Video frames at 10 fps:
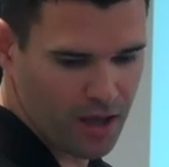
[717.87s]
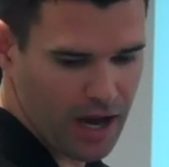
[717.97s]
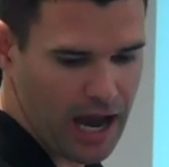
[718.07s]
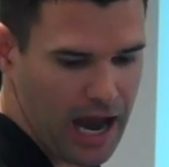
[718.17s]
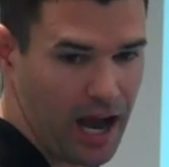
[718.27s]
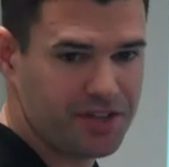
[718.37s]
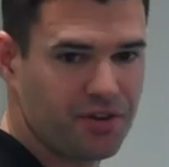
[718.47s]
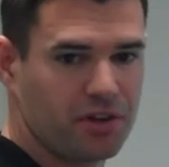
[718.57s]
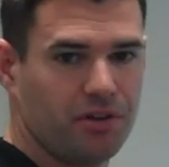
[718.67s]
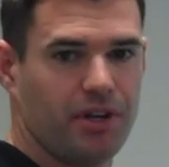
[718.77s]
Uh, I also
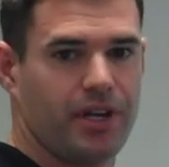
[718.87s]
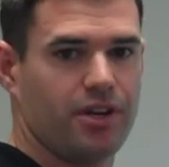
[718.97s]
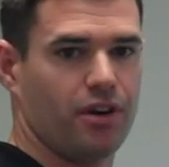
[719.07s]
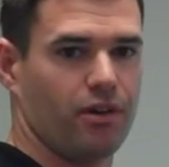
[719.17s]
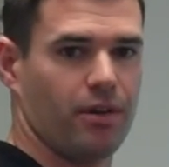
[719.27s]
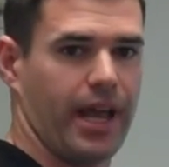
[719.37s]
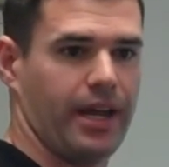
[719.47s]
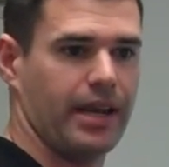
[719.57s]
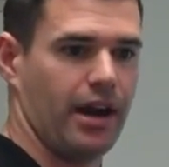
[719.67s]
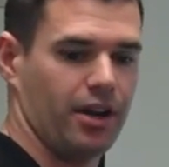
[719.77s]
included in your
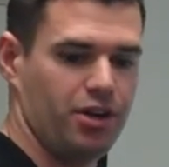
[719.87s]
handout a